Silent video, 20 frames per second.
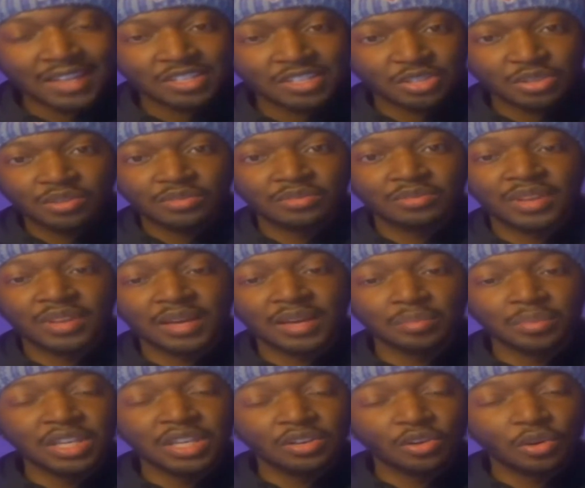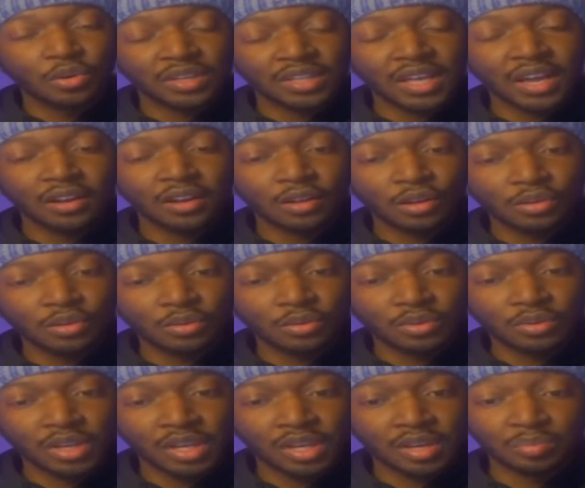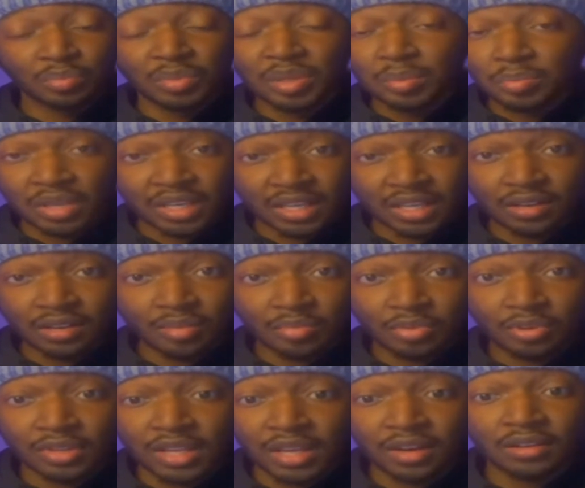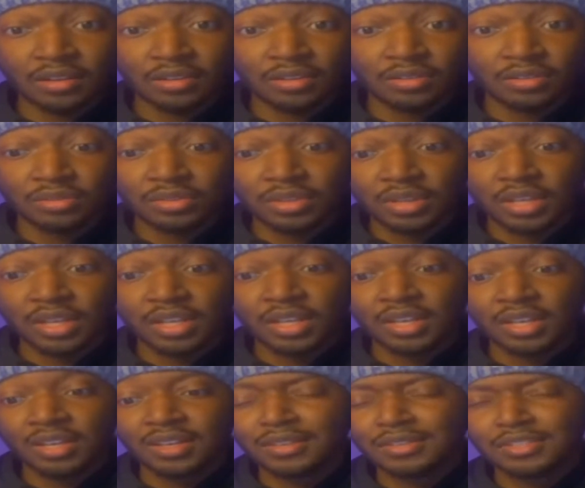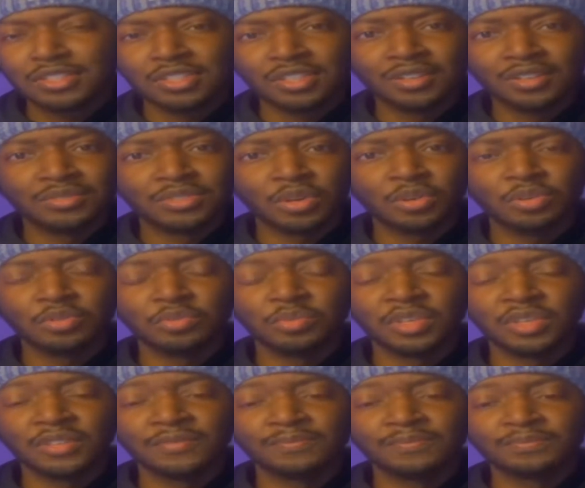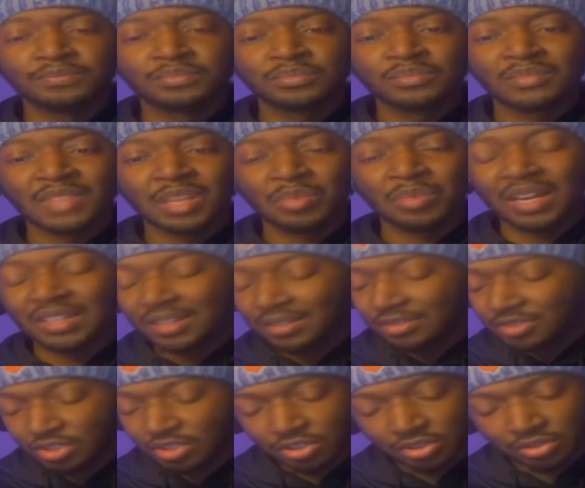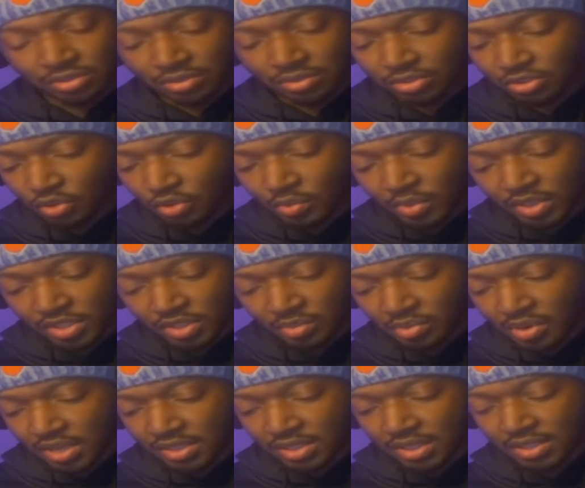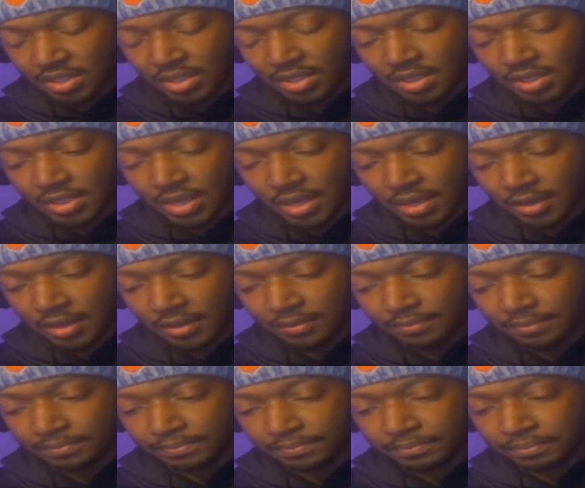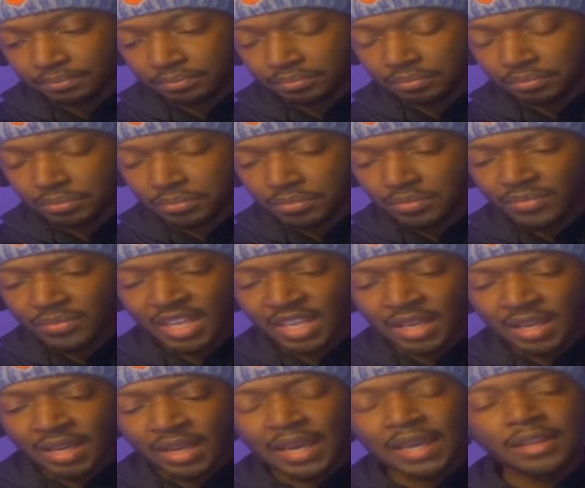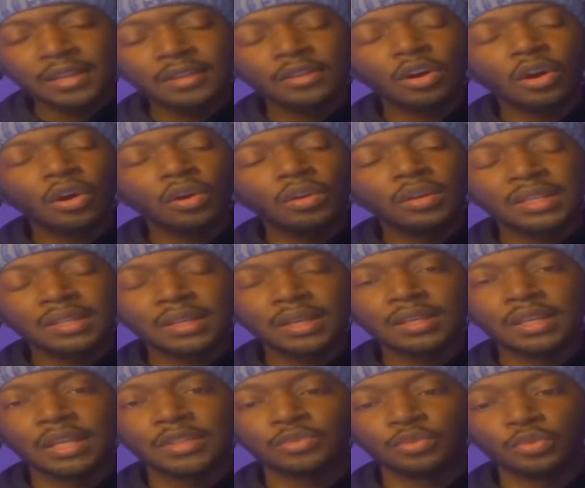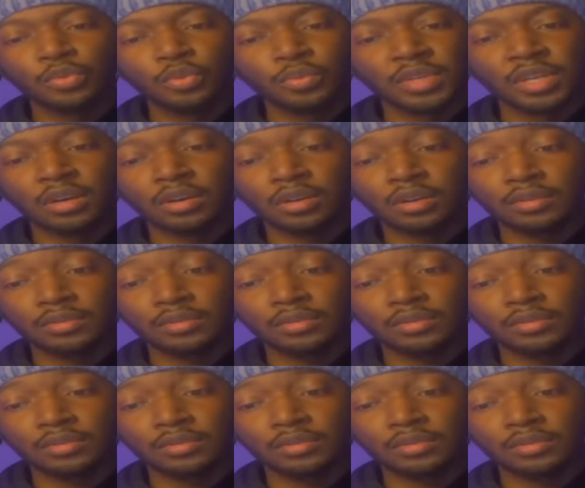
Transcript: have, like, me knowing that alone, me picking up on that alone should have told me. But I think it was just so much to process at the time. And then the only thing that threw me off